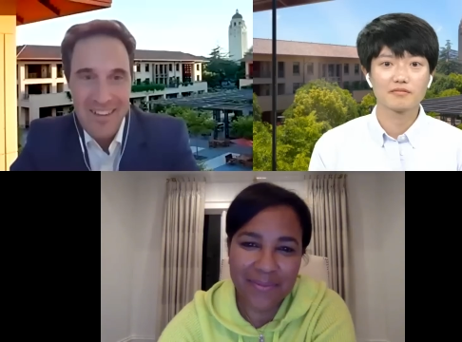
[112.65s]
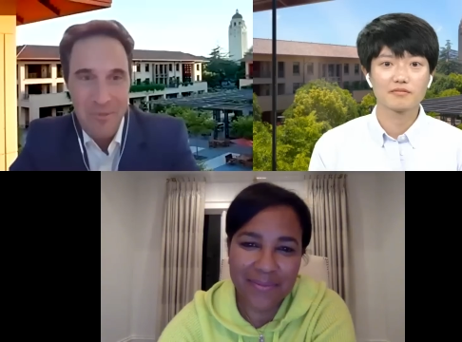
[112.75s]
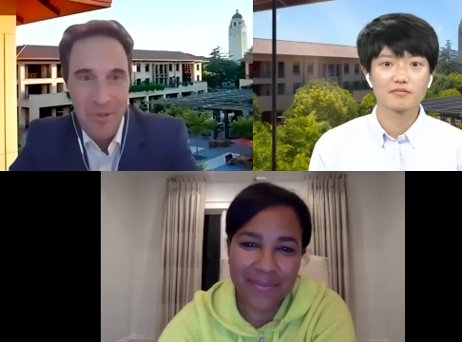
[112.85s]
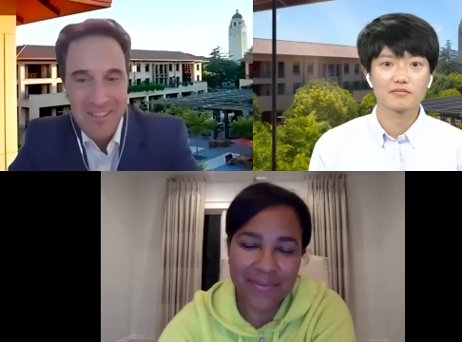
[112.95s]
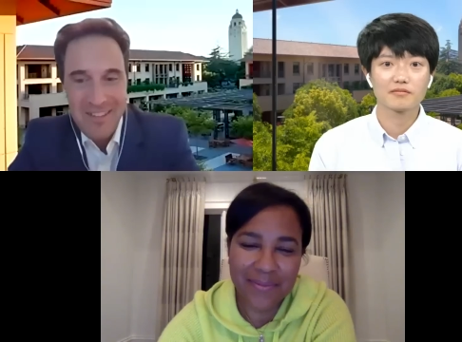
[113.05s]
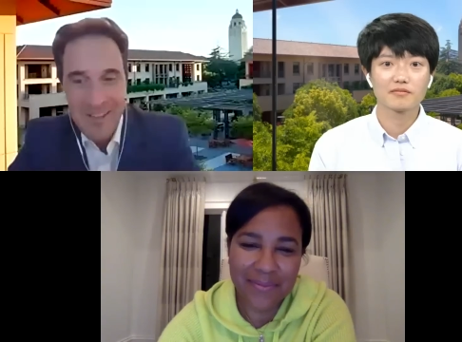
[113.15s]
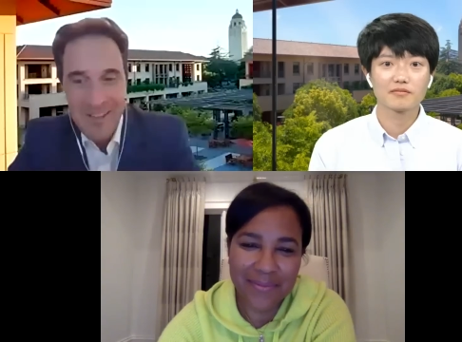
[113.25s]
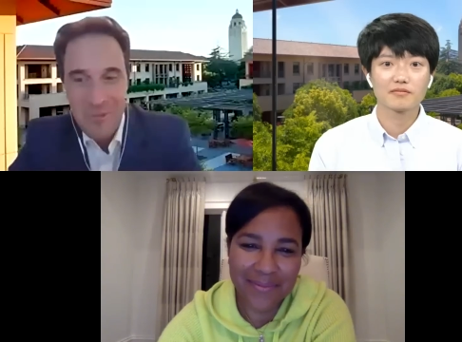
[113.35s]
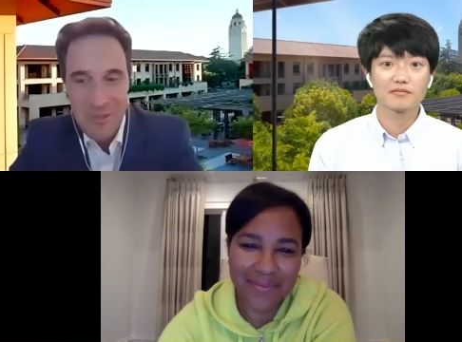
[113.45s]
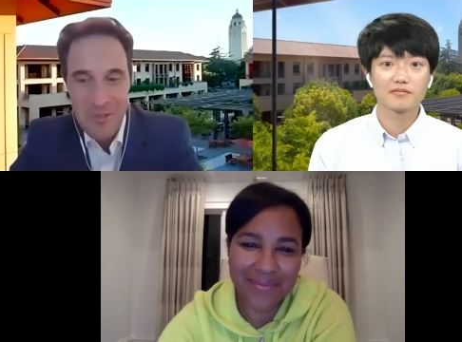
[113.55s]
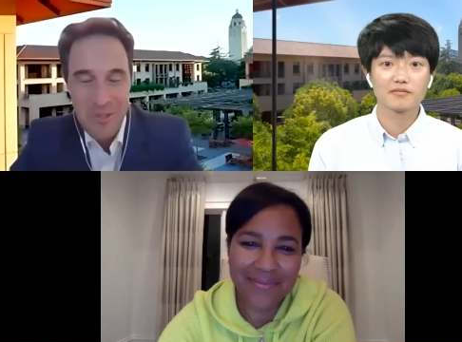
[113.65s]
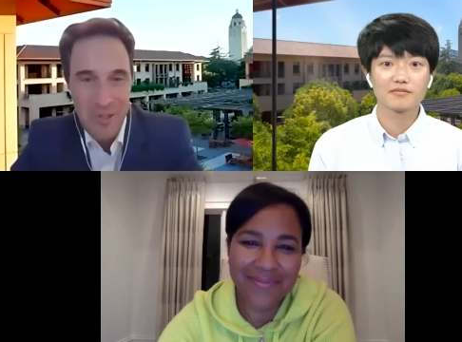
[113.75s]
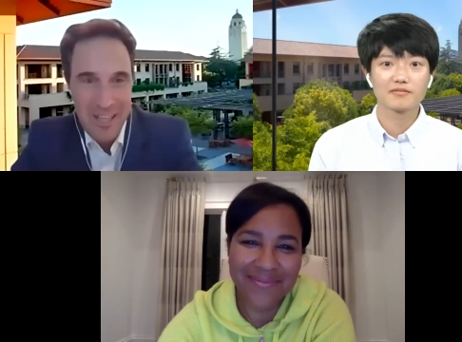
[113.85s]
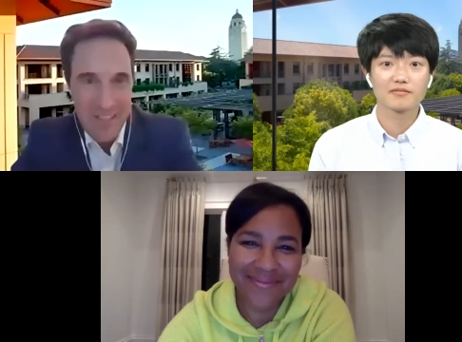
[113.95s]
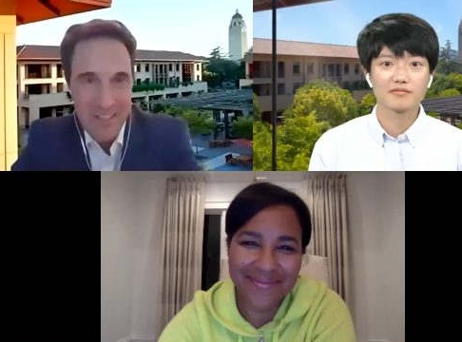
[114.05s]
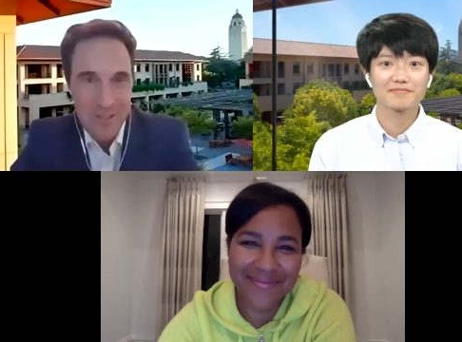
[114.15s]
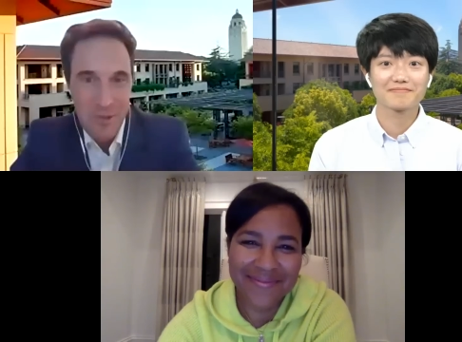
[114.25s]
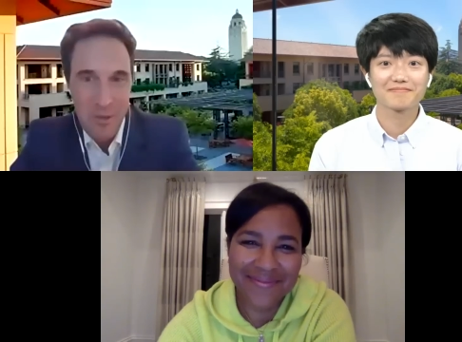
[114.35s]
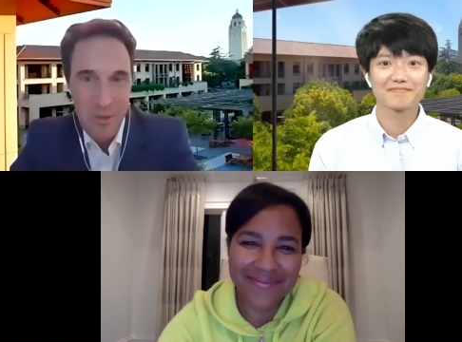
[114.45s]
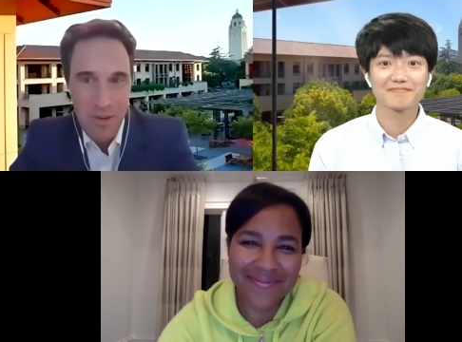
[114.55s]
Speaker 1: Roz, thank you so much for joining us. It's
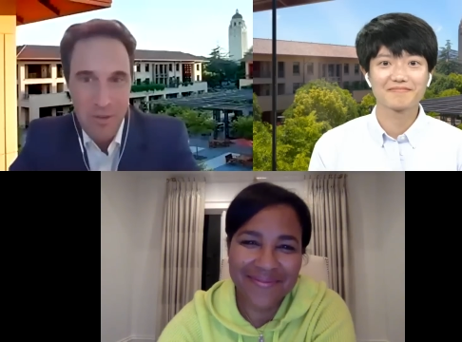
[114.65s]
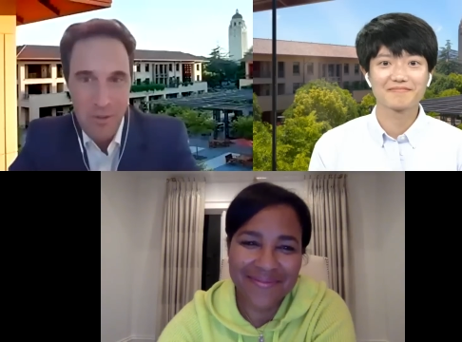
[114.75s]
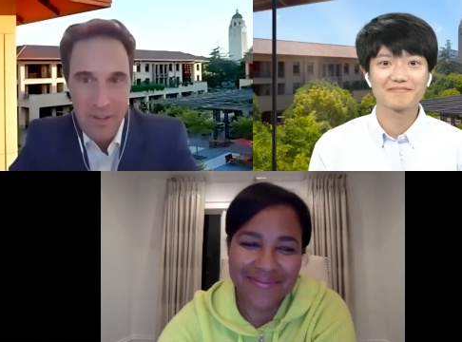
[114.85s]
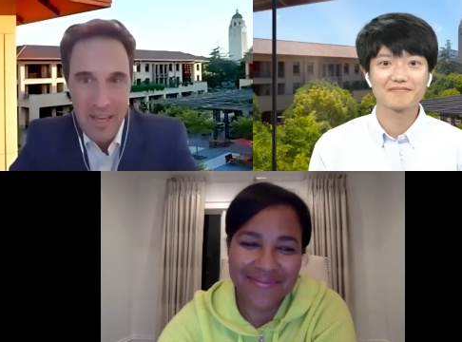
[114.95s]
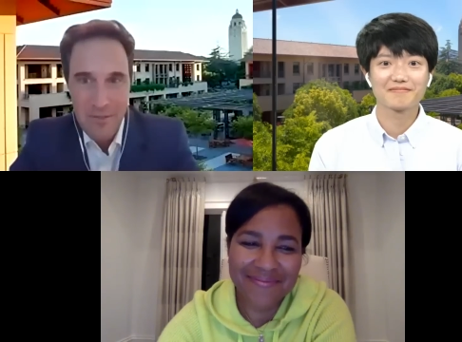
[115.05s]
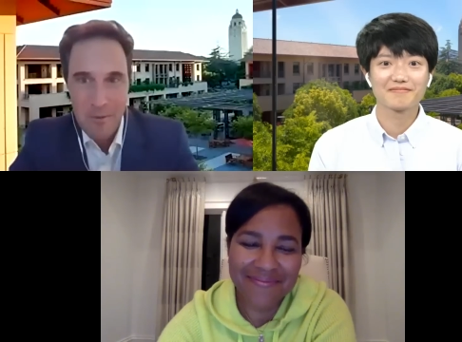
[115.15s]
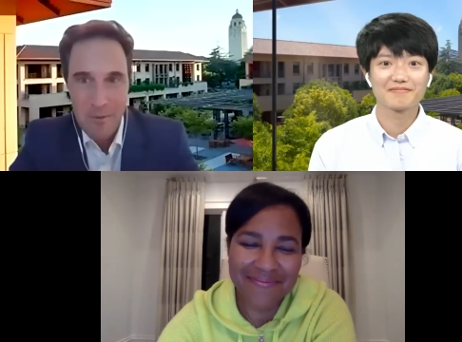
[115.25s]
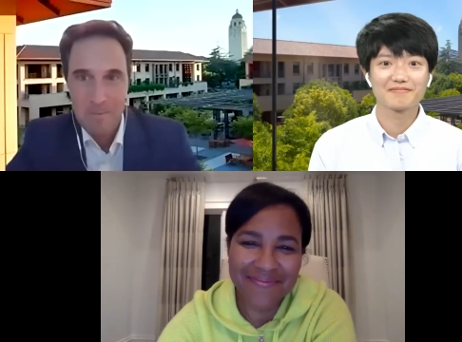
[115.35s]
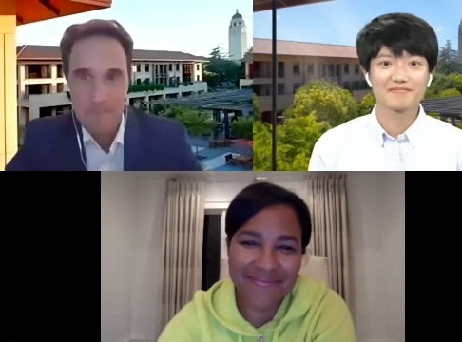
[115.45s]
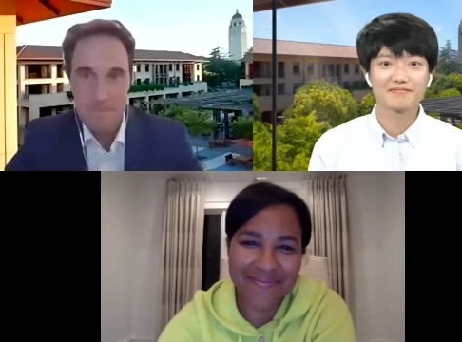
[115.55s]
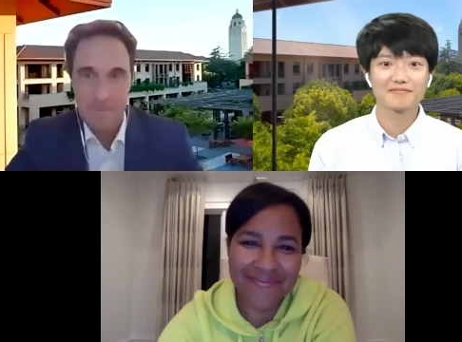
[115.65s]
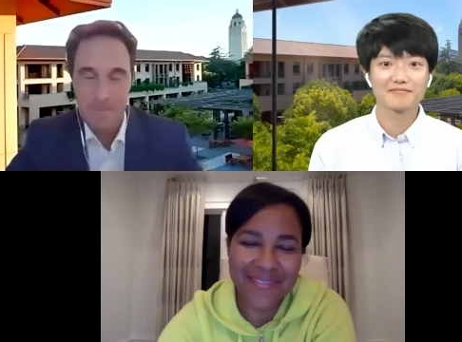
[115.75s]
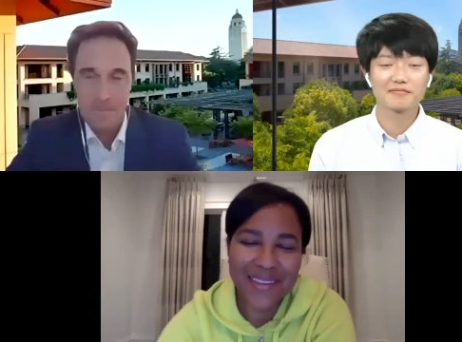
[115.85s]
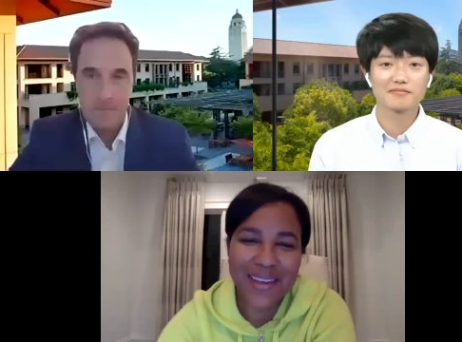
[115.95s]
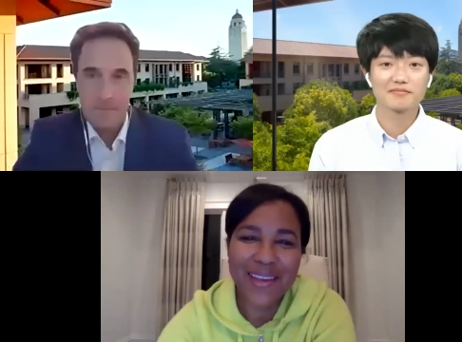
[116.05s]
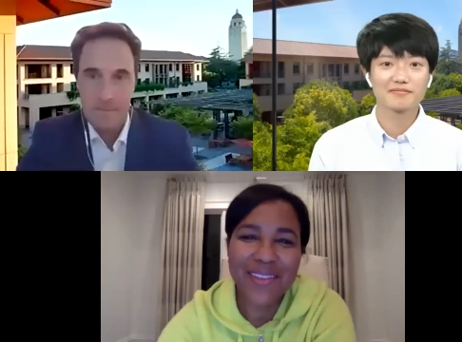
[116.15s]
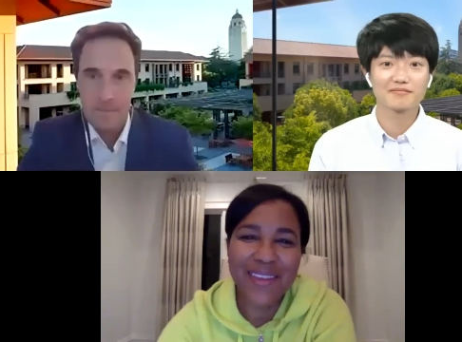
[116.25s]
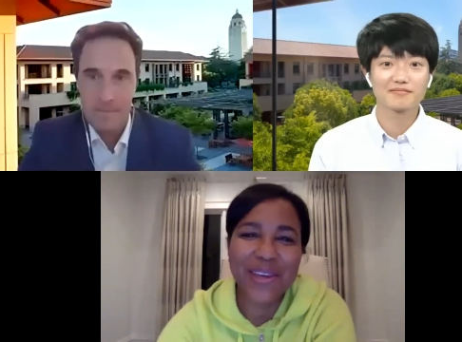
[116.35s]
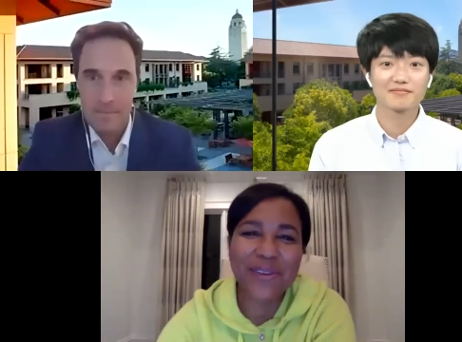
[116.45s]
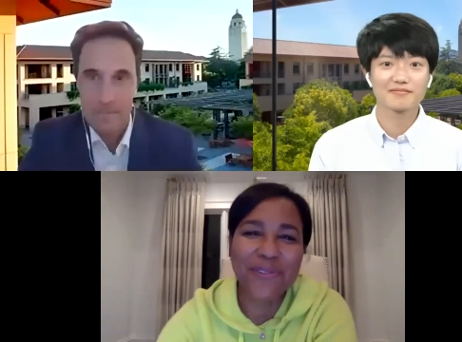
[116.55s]
really wonderful to have you.
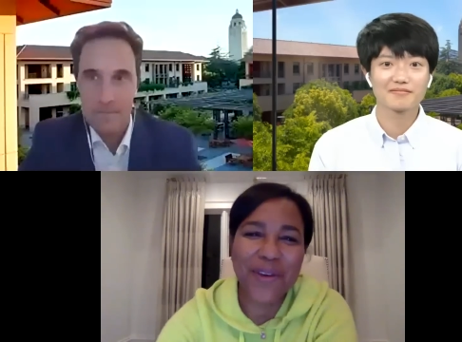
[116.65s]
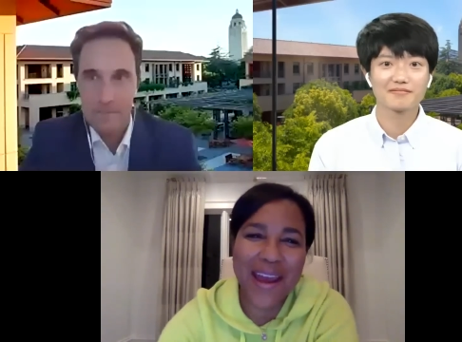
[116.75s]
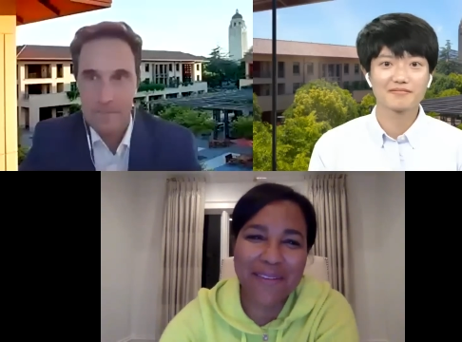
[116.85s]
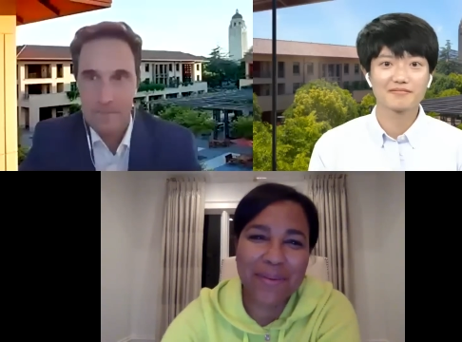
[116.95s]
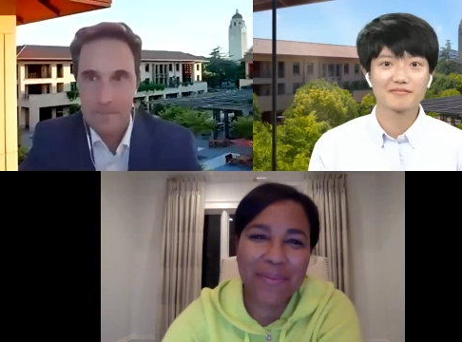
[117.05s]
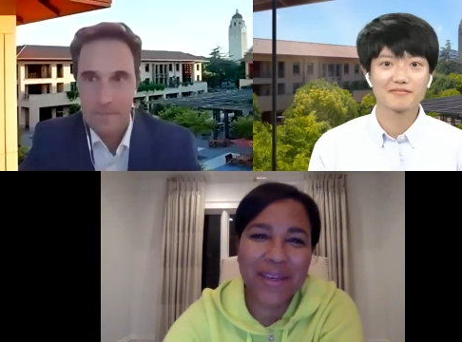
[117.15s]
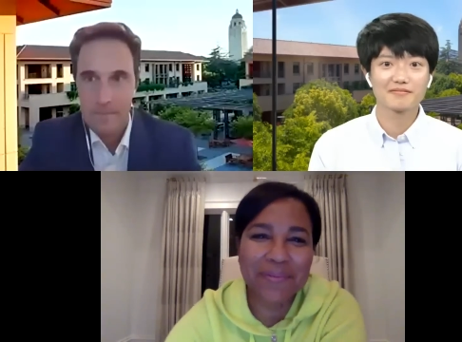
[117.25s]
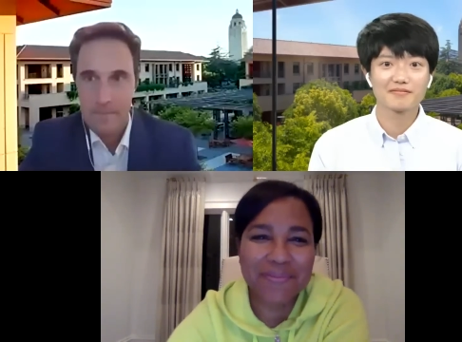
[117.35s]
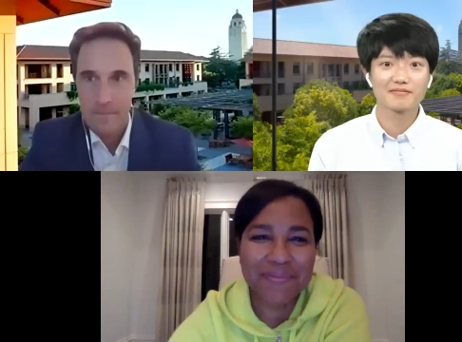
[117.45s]
Speaker 2: Thank you for having me.